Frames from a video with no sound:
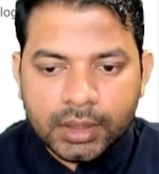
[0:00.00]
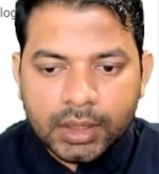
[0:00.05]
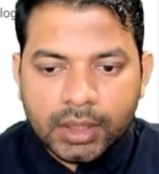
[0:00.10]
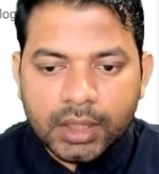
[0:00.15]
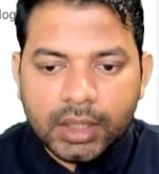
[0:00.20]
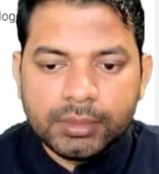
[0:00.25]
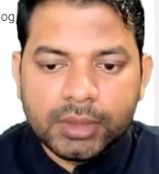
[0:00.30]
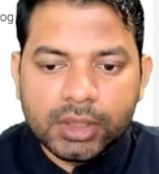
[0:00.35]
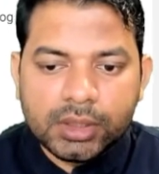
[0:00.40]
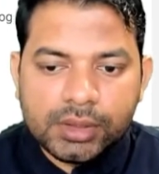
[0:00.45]

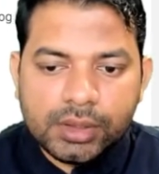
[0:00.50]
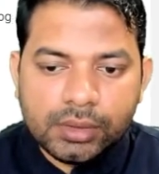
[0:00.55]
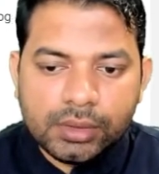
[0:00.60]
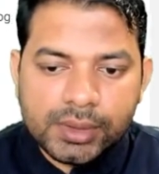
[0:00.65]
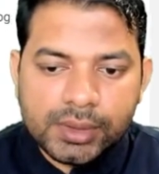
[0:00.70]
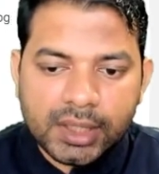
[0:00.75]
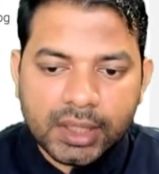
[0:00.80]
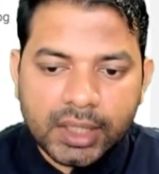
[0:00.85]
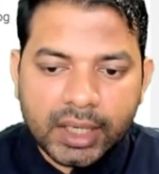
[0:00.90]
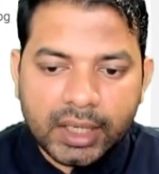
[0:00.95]
I'm going to
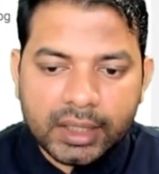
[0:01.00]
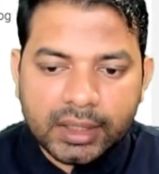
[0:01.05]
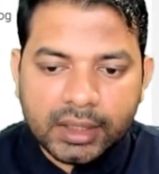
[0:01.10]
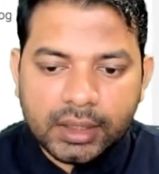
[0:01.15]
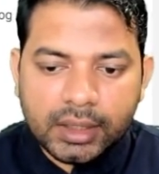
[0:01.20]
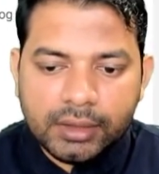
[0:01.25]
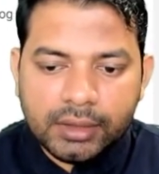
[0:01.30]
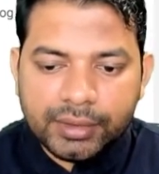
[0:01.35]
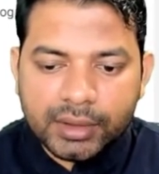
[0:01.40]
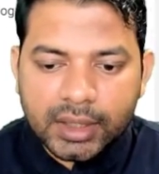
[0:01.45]
choose a
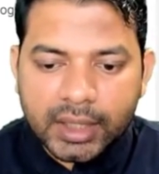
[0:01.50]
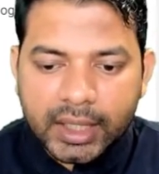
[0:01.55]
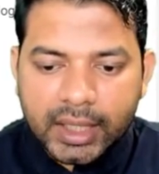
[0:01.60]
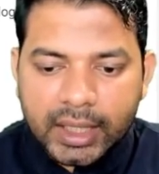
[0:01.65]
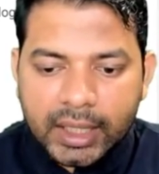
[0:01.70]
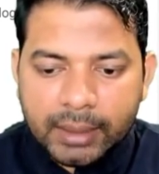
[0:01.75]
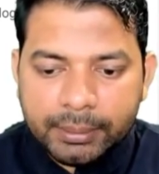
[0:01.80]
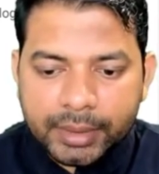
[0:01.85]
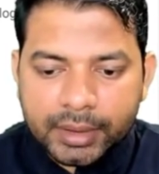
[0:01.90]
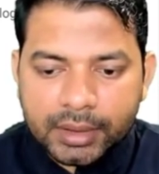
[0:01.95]
category for the app,